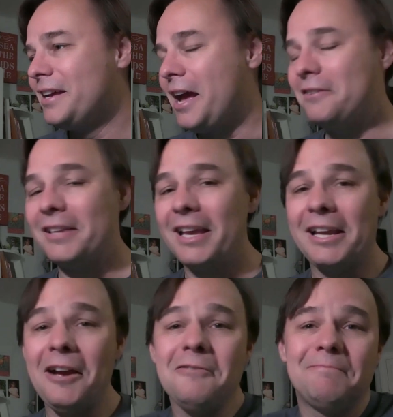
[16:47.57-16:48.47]
I was
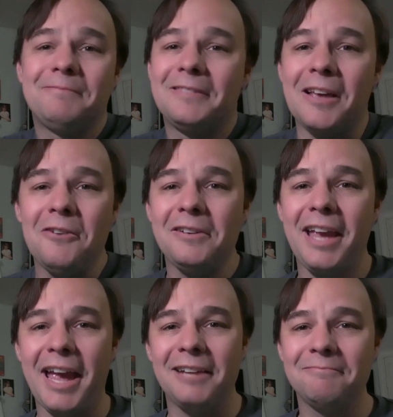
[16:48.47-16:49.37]
like, oh,
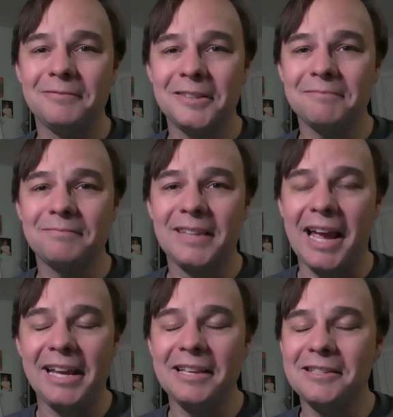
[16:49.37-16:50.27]
okay.
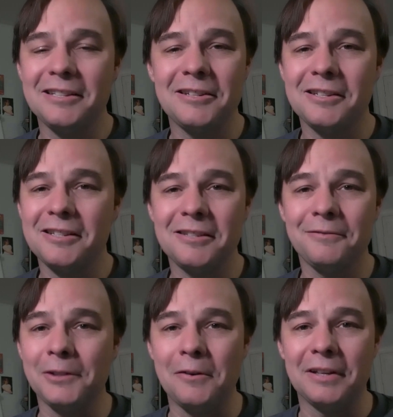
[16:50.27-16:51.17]
I guess it just is a
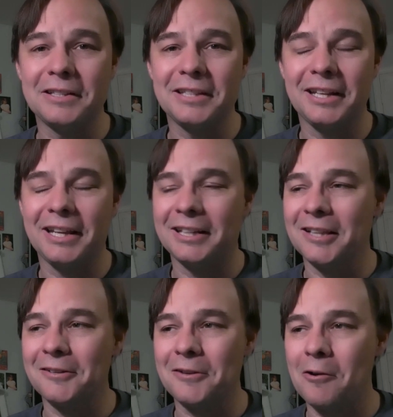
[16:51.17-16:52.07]
floating city
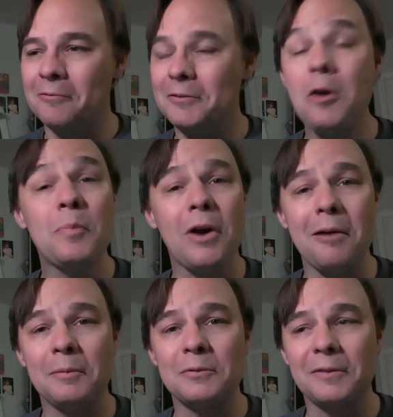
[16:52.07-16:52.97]
and there's no
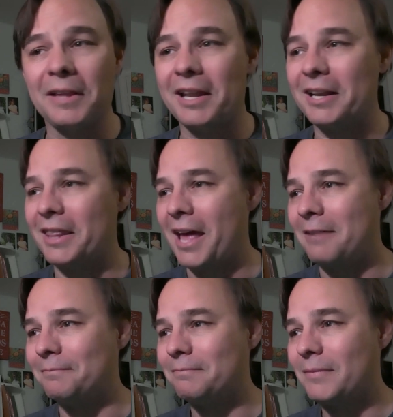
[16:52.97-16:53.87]
problems related to
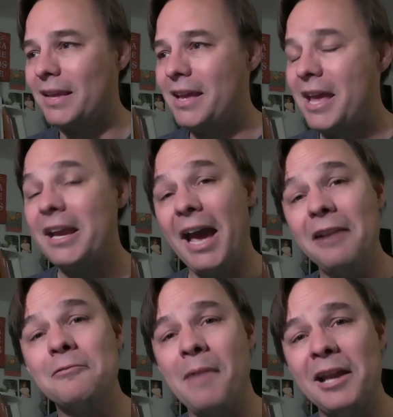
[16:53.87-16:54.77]
that. It
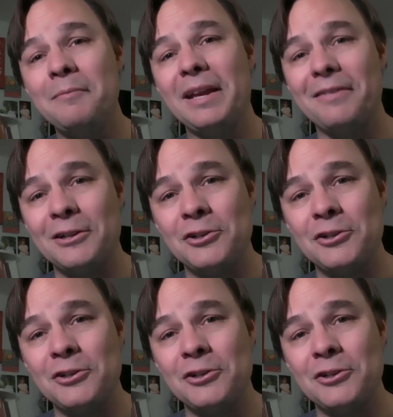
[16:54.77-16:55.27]
kind of reminded me of the